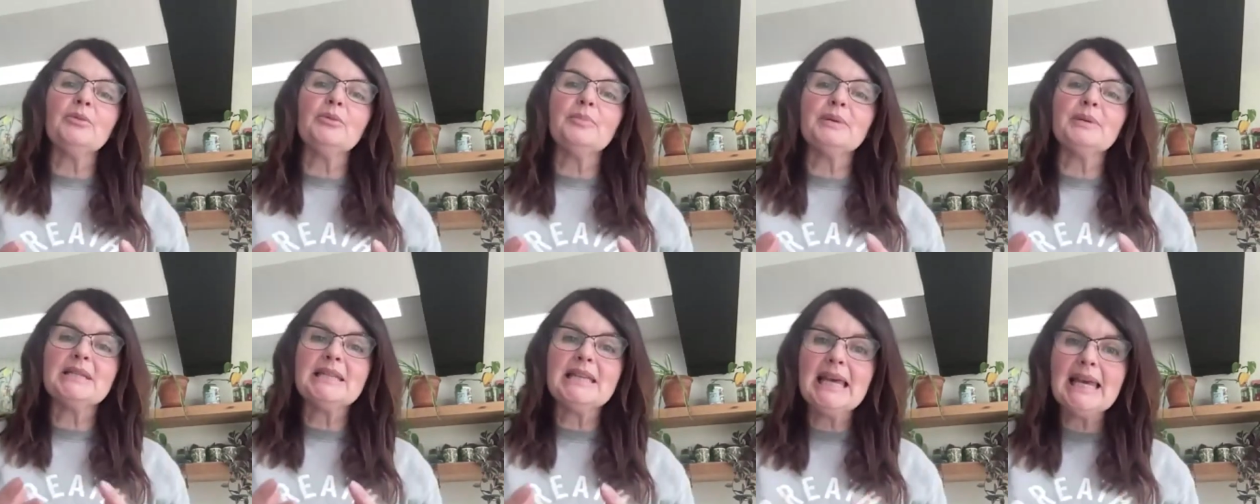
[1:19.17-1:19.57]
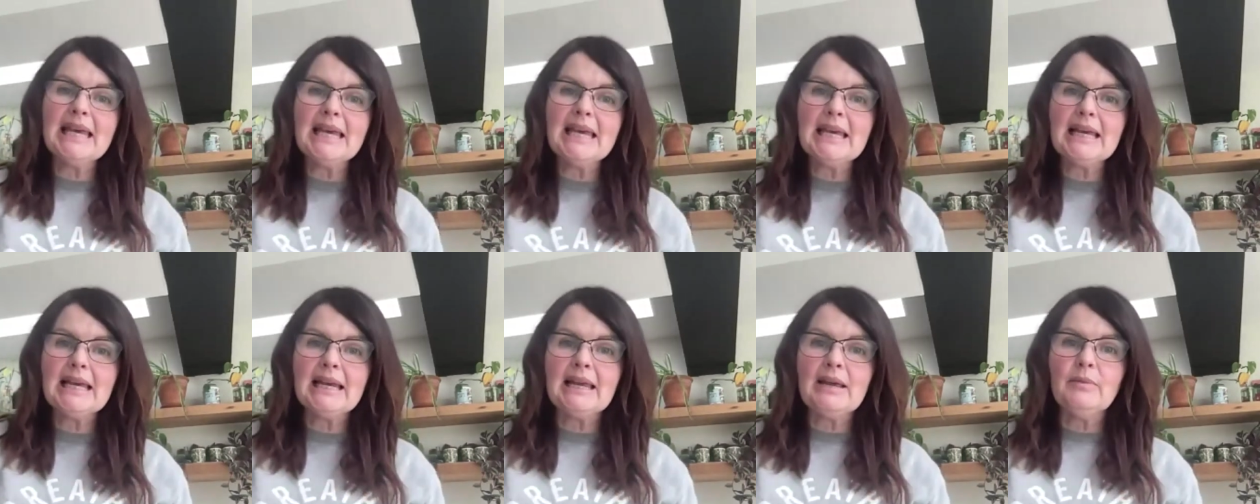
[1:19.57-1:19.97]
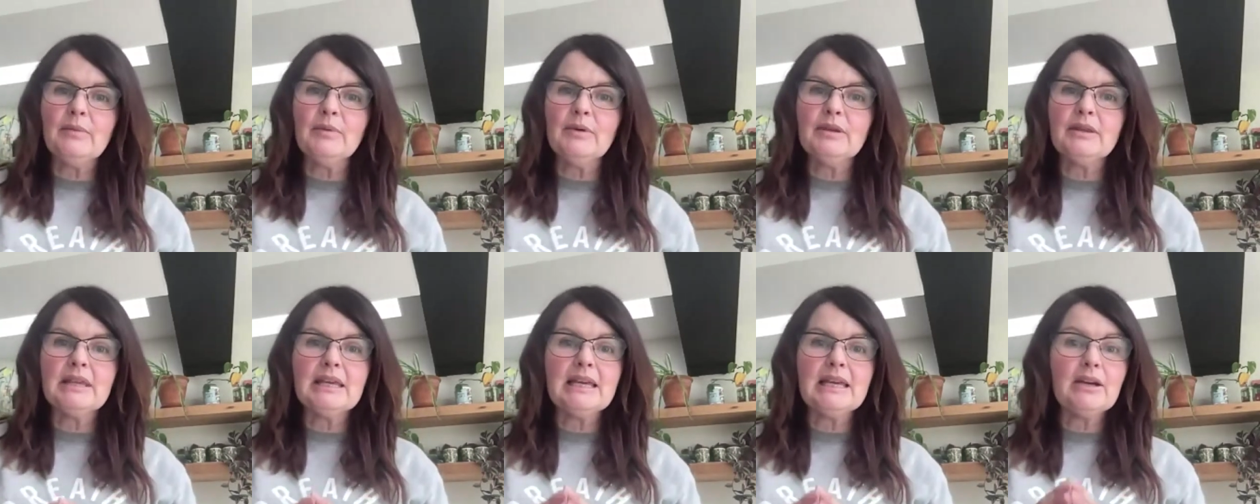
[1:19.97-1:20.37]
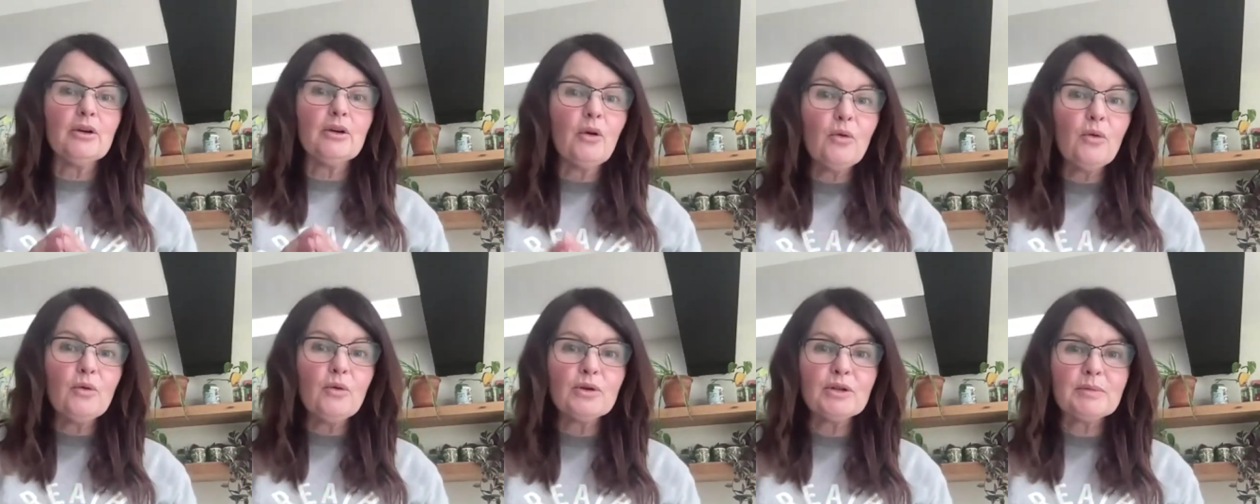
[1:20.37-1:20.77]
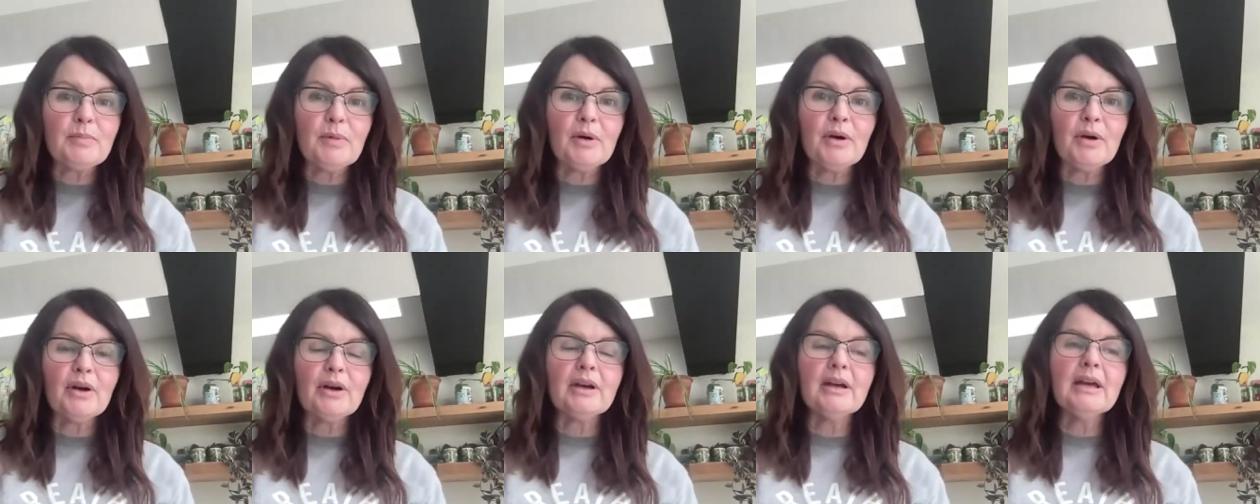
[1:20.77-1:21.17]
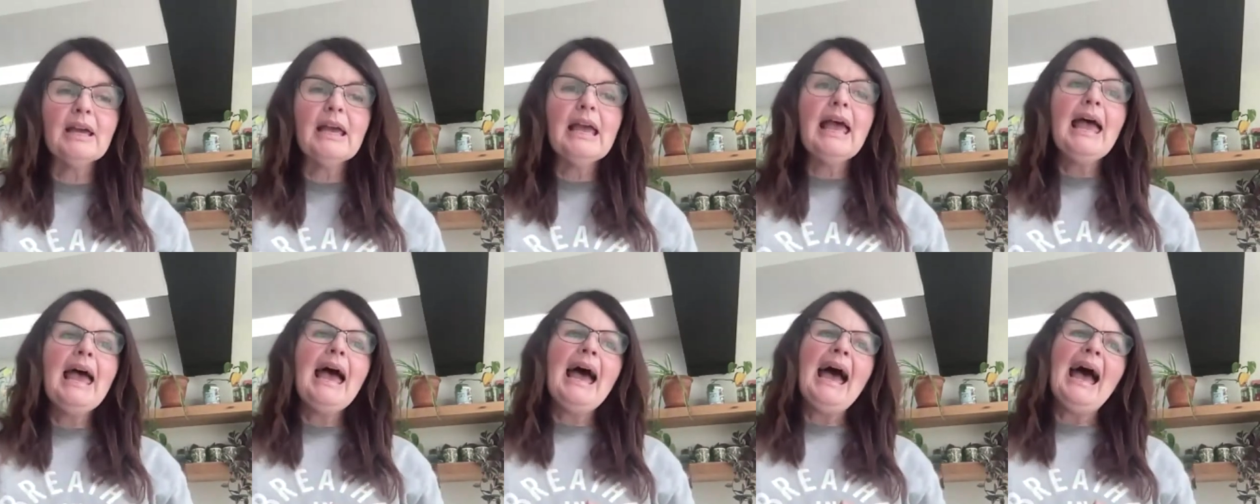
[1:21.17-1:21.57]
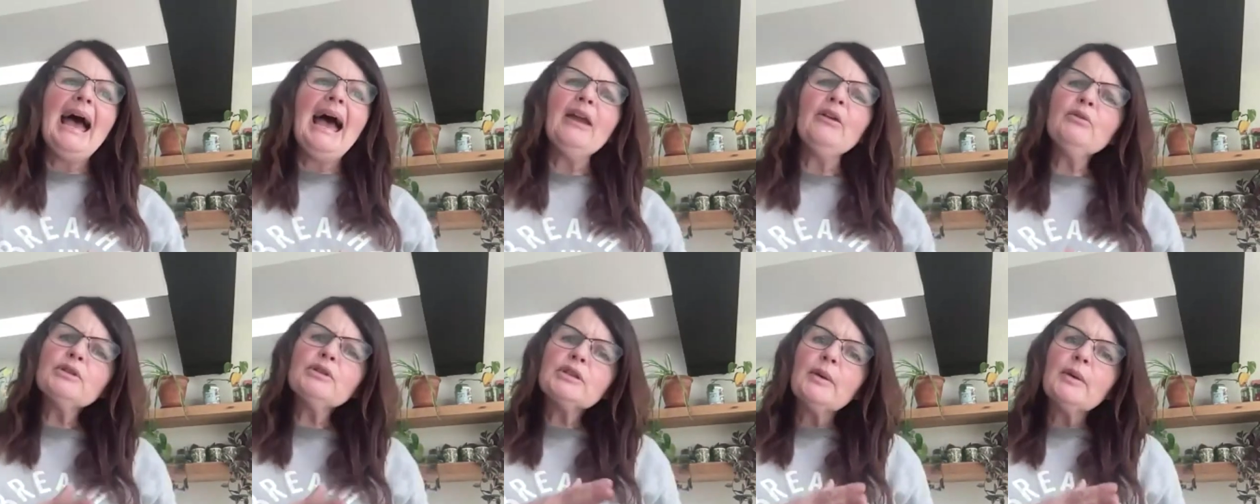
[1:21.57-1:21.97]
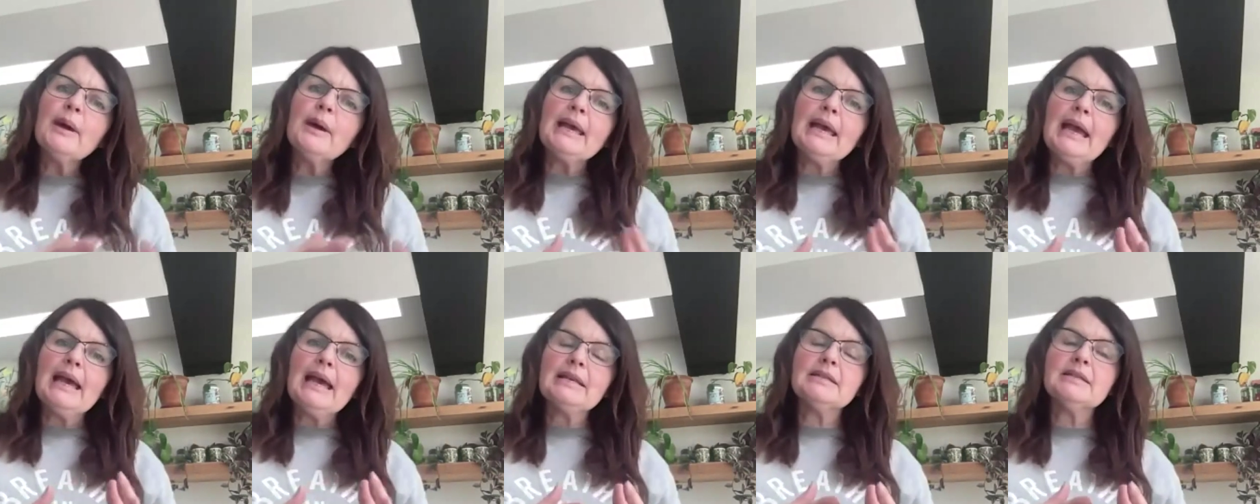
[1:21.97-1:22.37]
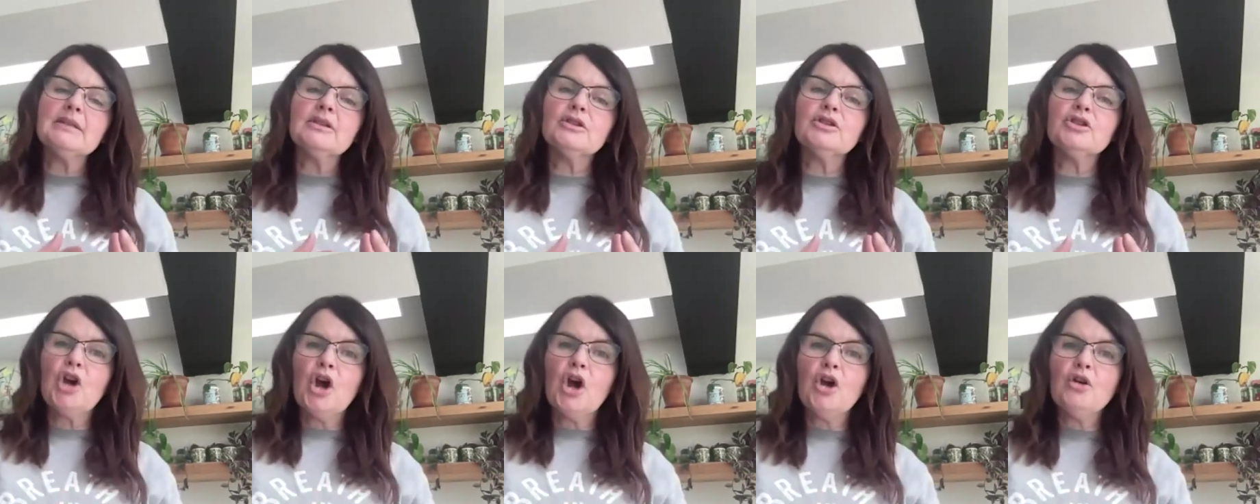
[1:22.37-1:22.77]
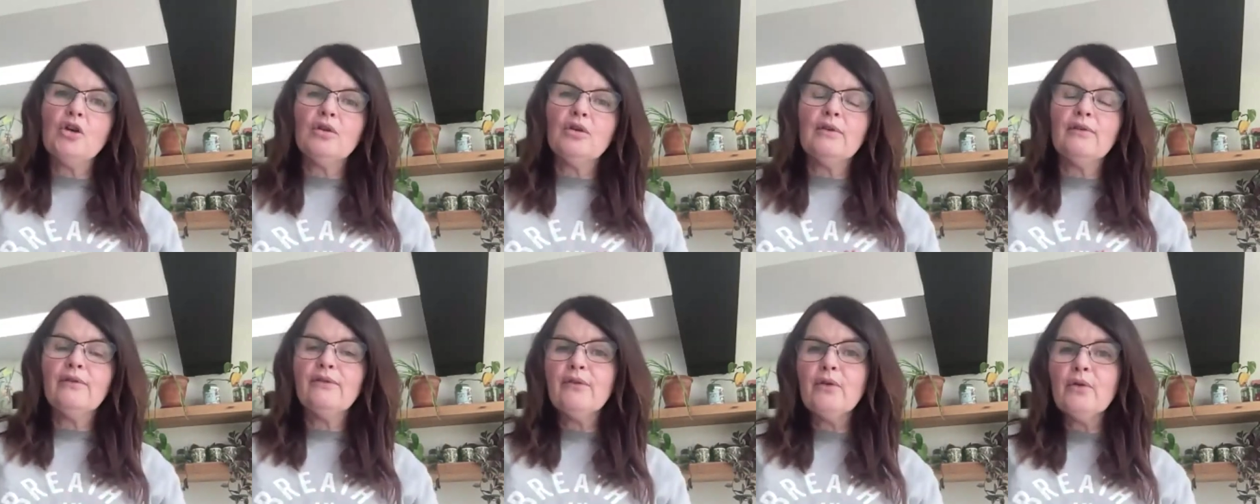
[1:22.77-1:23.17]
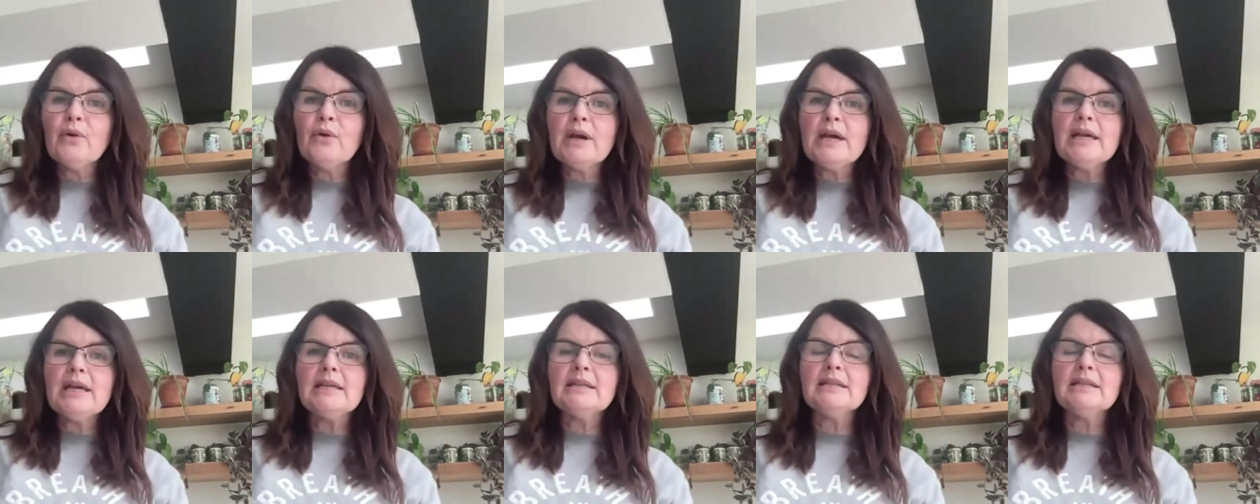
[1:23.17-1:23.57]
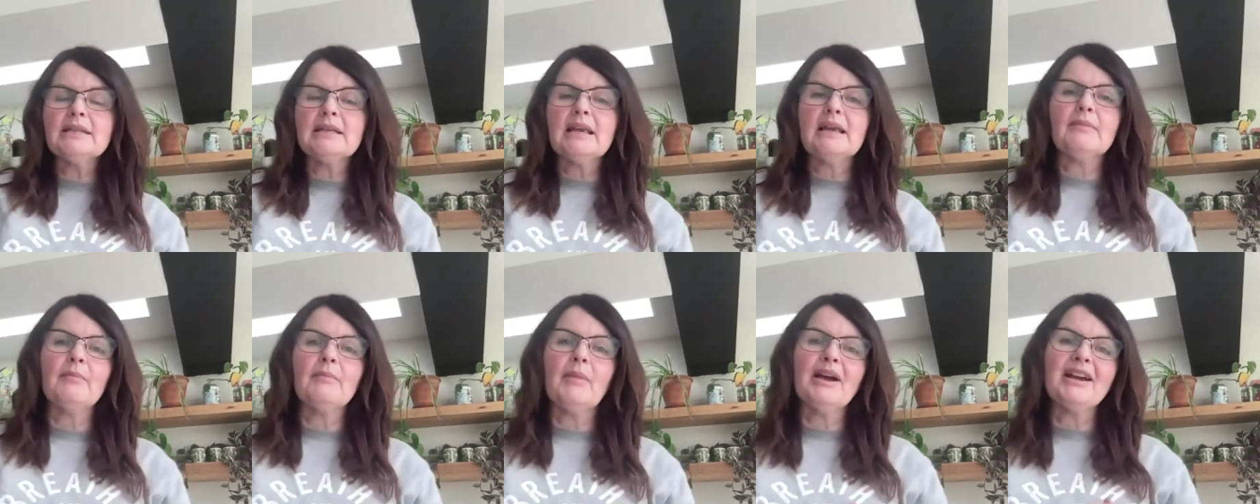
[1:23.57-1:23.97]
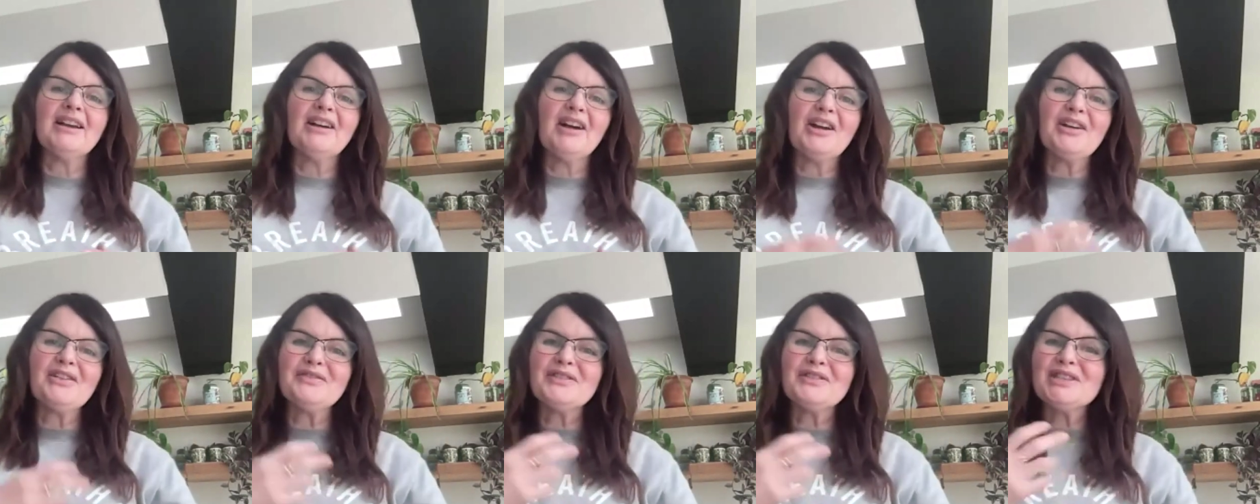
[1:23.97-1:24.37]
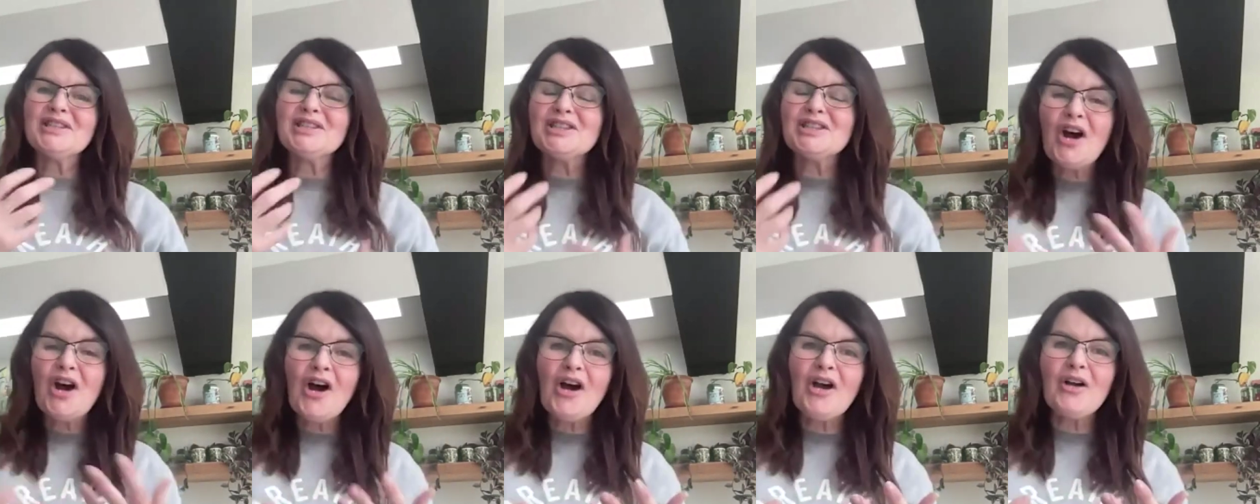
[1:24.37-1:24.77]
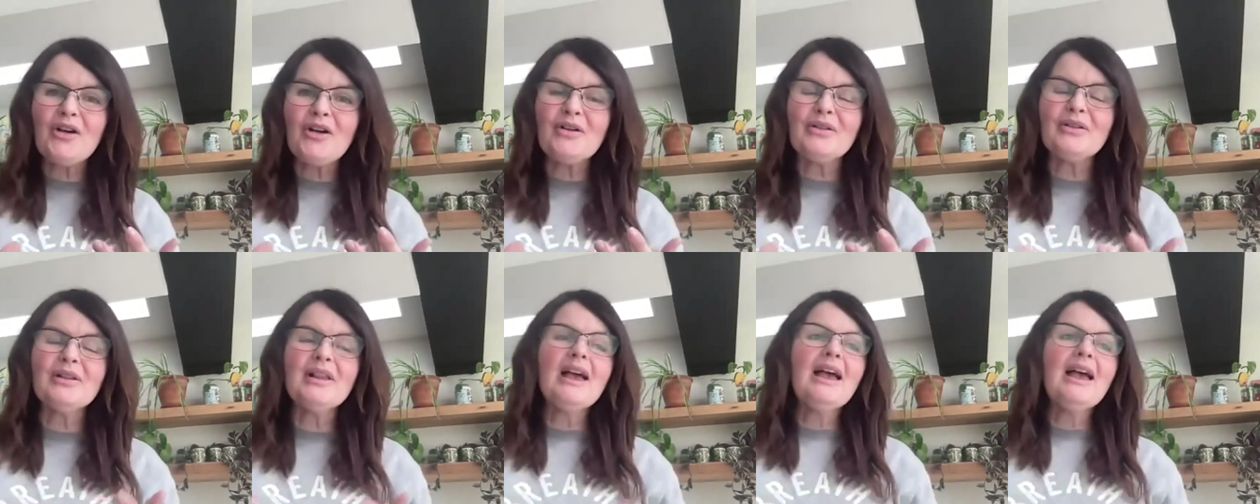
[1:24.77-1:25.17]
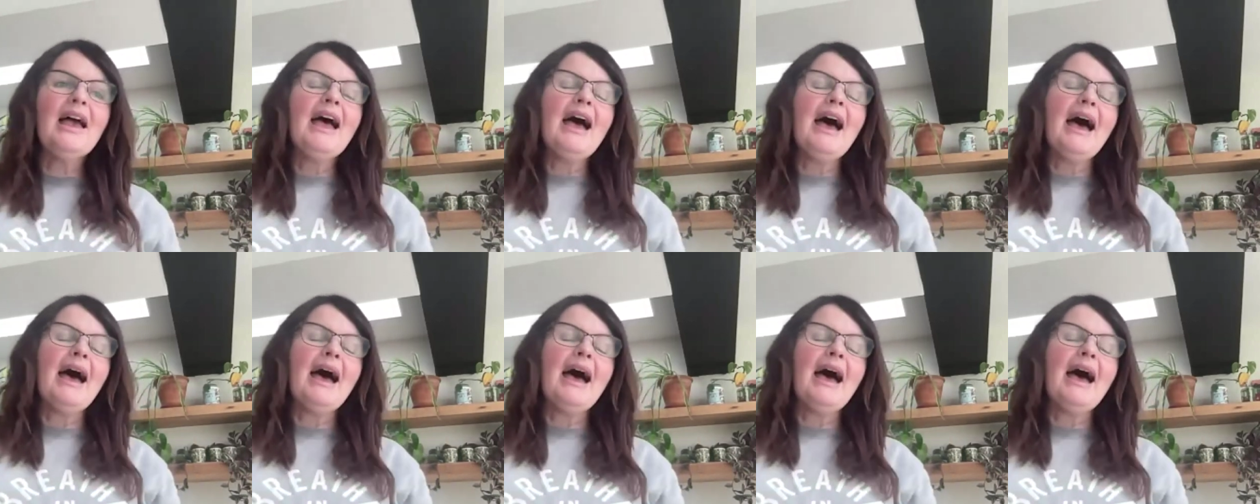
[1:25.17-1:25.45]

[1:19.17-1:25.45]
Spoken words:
particularly with the course book, and also I guess the tone of voice and my kind of style,